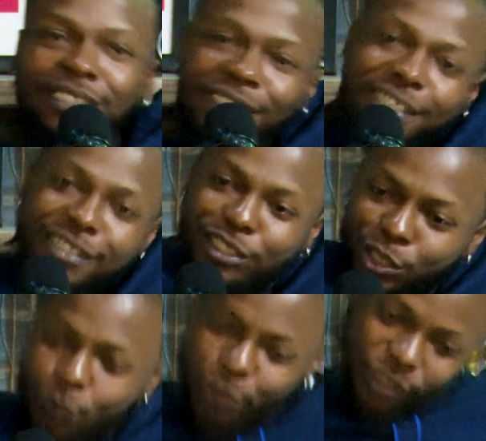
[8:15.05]
See, he's
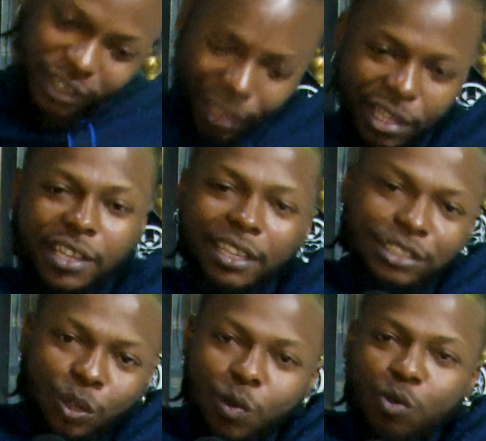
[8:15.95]
someone
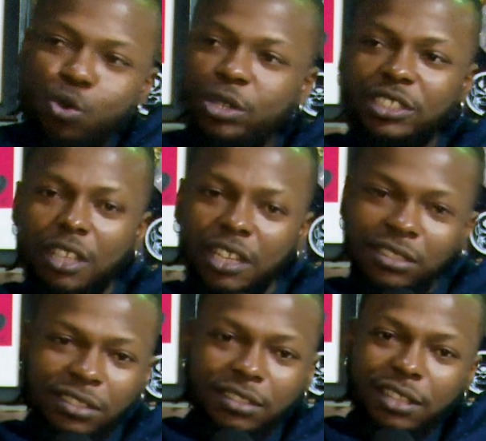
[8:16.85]
who is
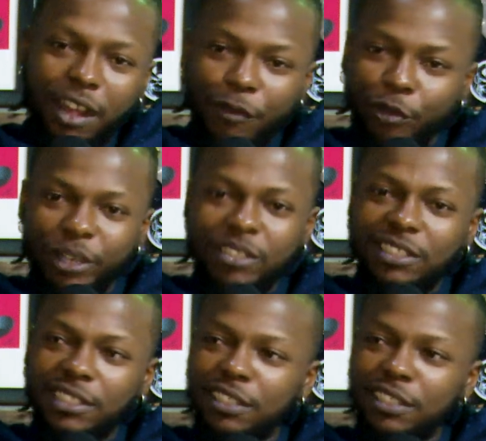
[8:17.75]
not afraid to say